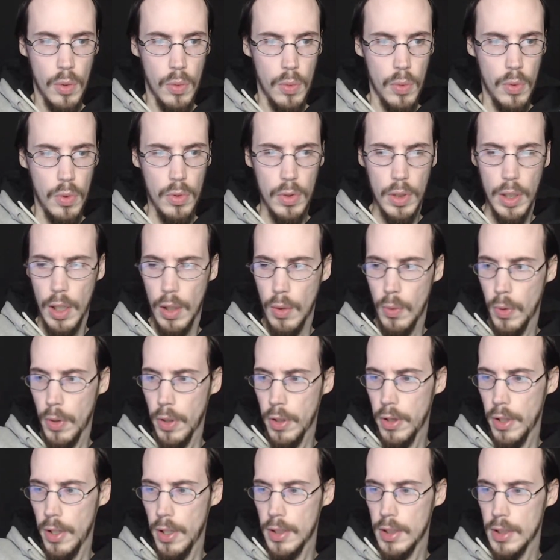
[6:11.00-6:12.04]
Well, yeah, what are your
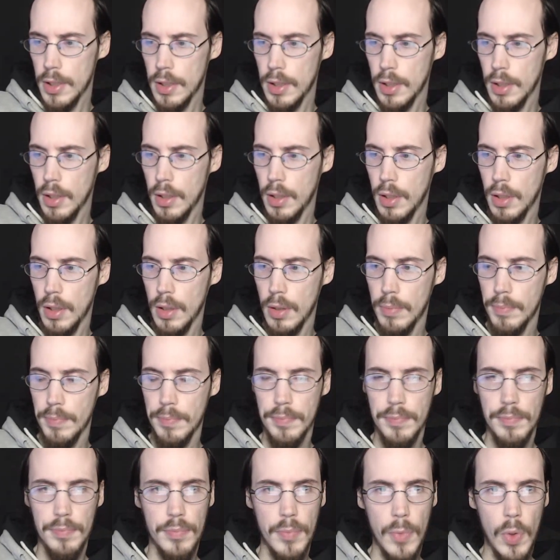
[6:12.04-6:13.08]
thoughts?
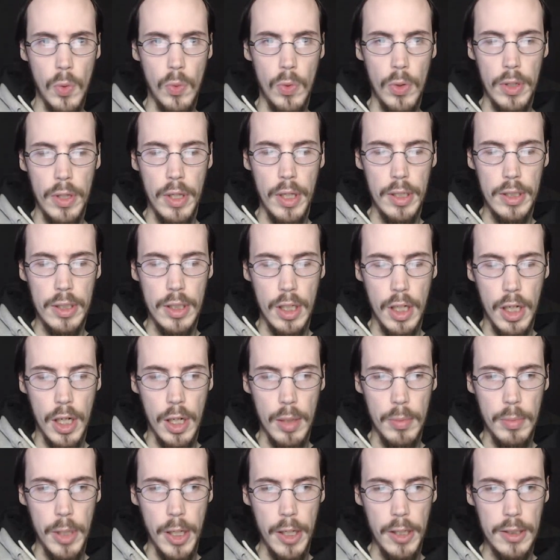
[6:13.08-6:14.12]
Where do you think's going to
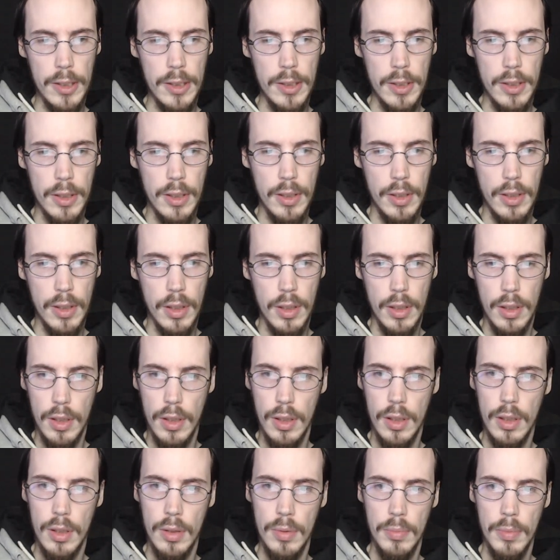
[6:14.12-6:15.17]
come next?
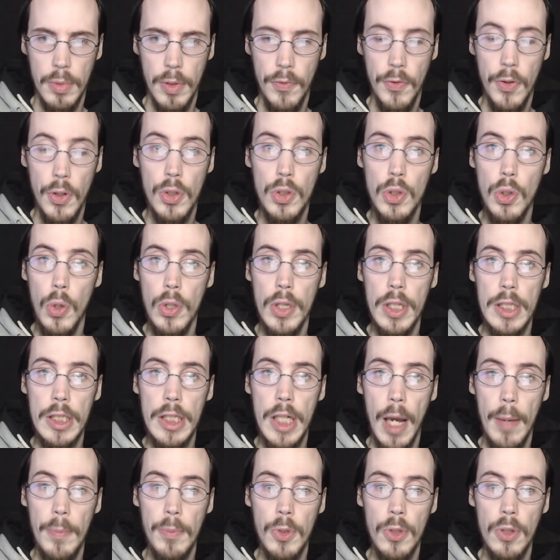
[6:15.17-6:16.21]
If you enjoyed the
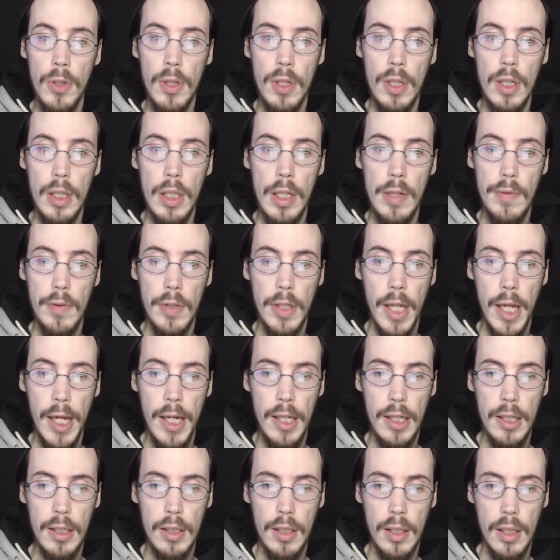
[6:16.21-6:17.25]
chapter, leave a
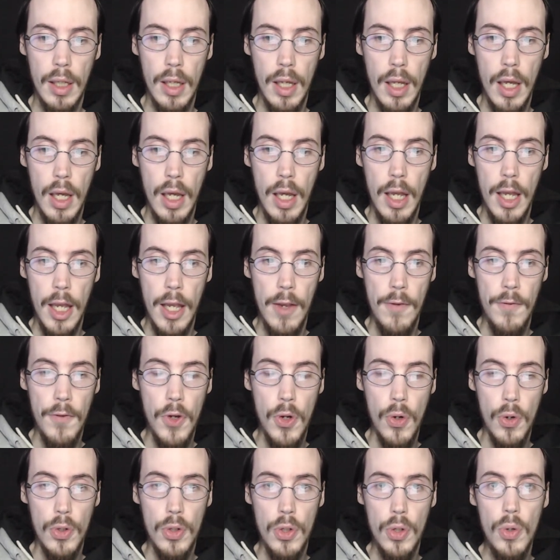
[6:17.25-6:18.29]
like. If
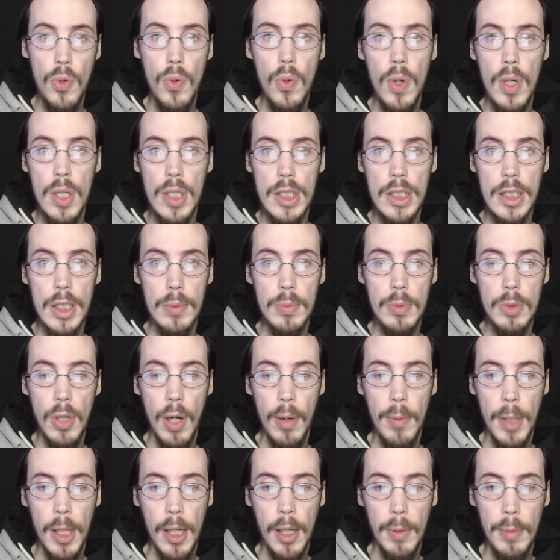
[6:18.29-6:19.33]
you're new, subscribe,
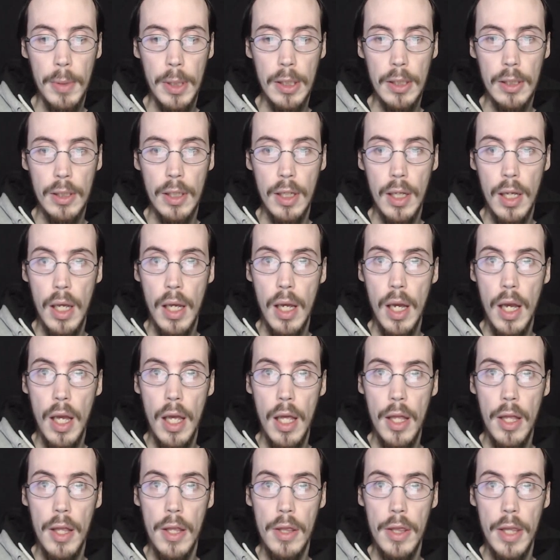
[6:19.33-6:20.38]
like, comment.
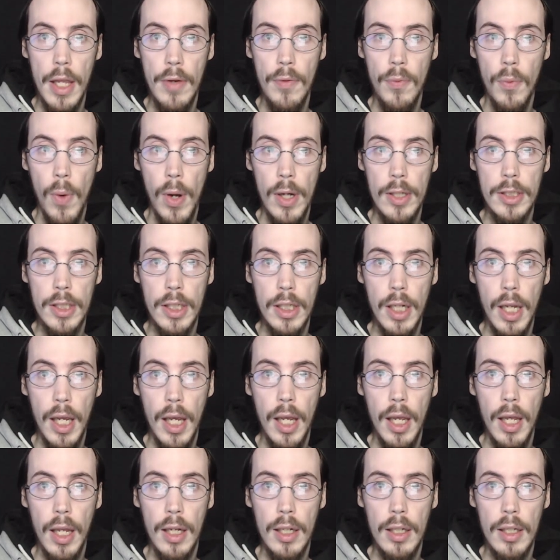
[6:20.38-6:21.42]
Thank you for watching,
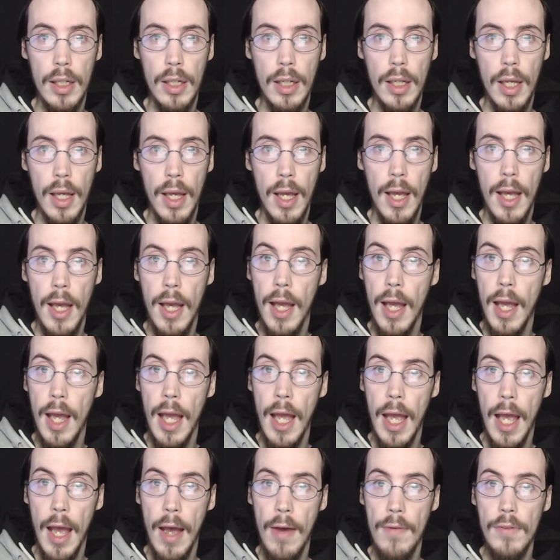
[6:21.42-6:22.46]
and
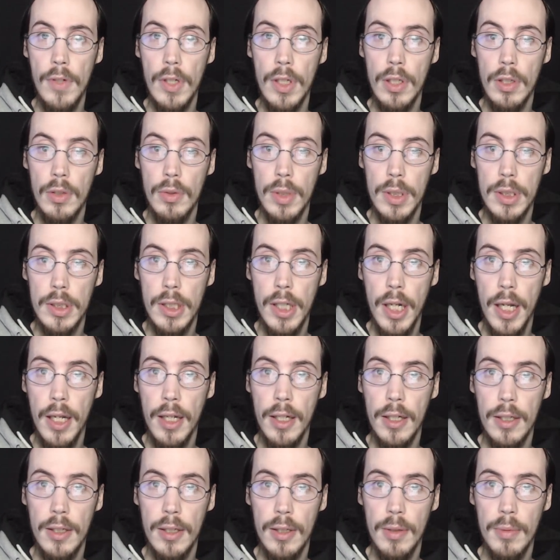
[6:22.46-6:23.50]
have a good rest of the day.
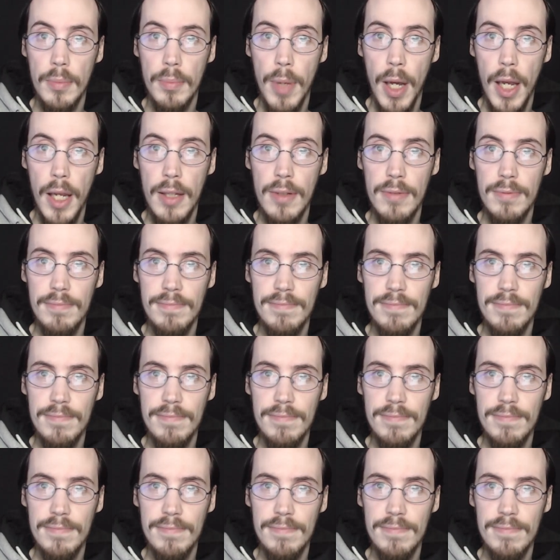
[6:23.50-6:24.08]
Bye.